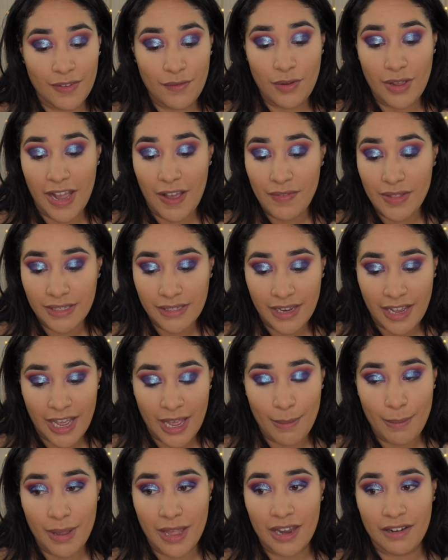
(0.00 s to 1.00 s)
if you have the
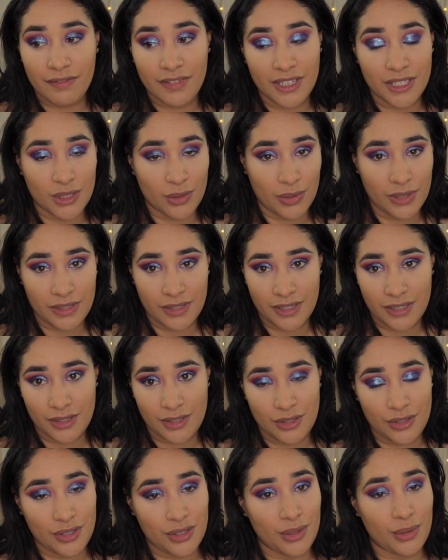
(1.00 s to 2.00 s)
time and
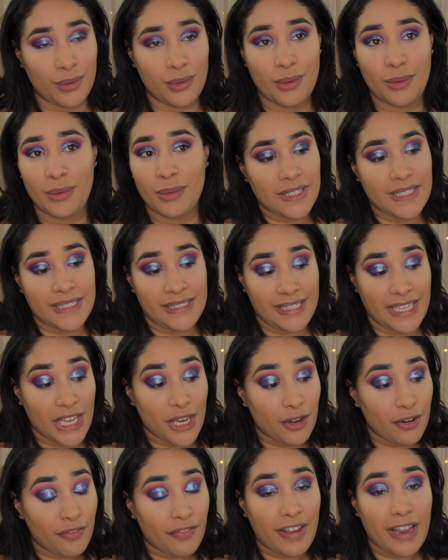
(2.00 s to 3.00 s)
resources to see
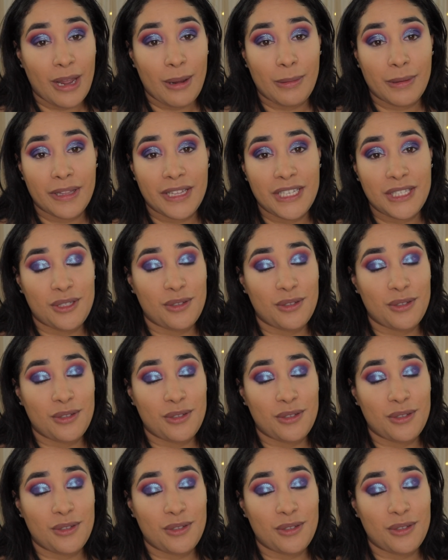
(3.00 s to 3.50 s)
your family,